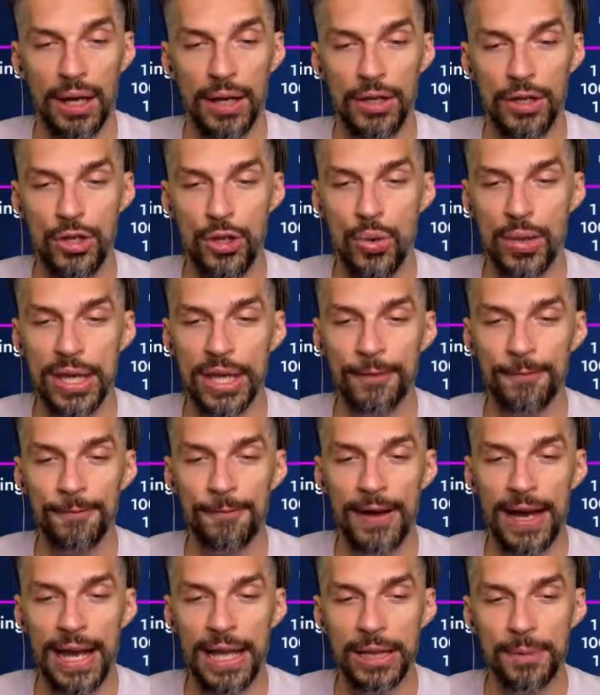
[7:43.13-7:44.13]
you can
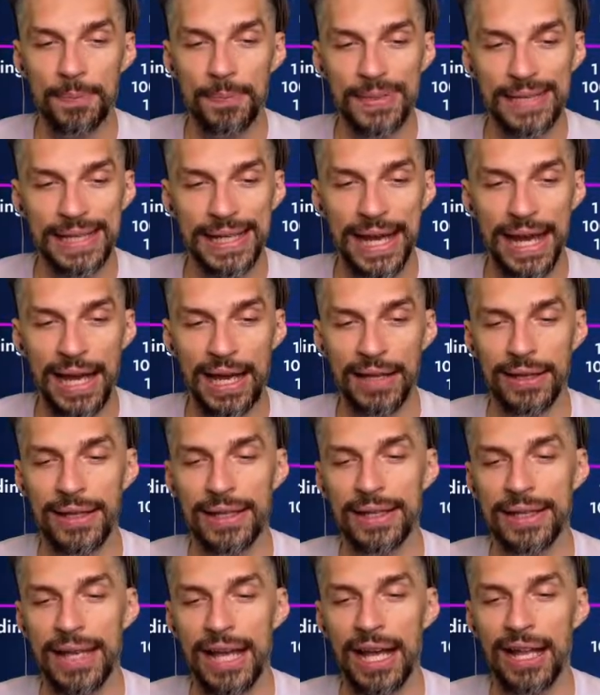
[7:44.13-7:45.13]
find Psion
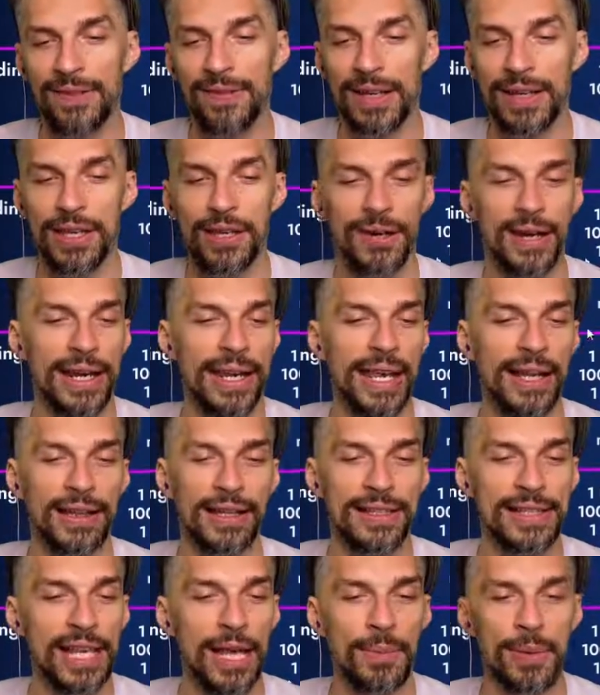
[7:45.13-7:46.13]
and Kelva here, again,
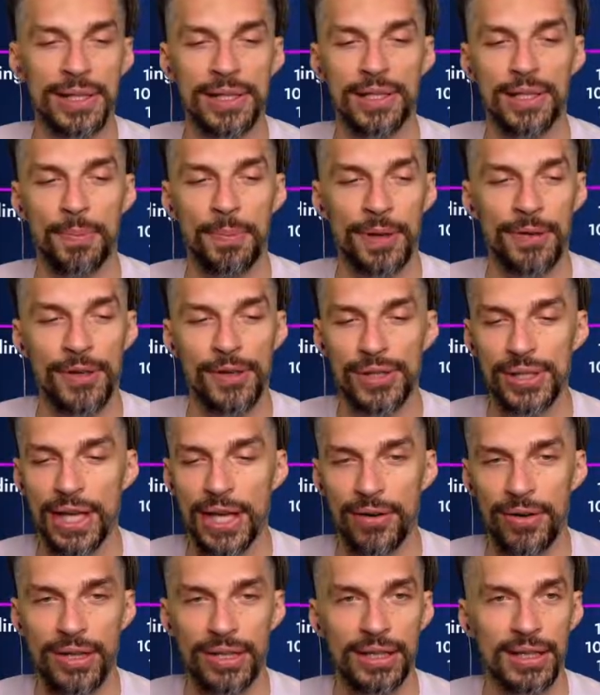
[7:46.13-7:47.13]
the same as in the previous
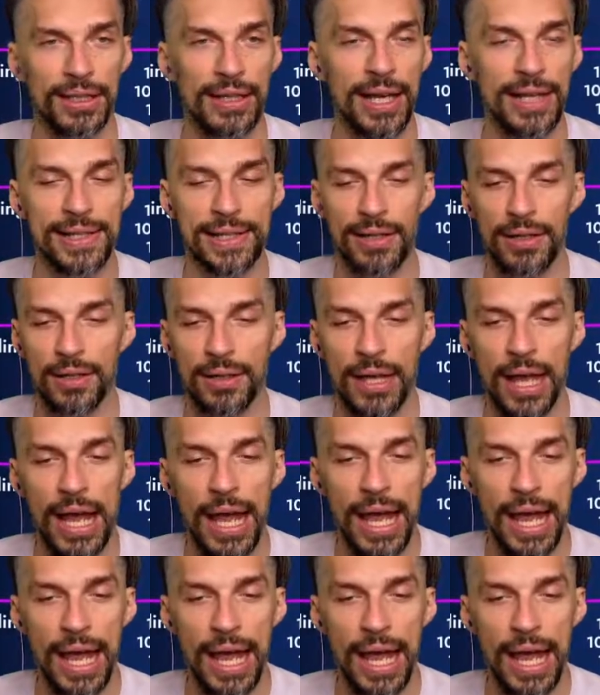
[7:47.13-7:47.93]
area in the desert.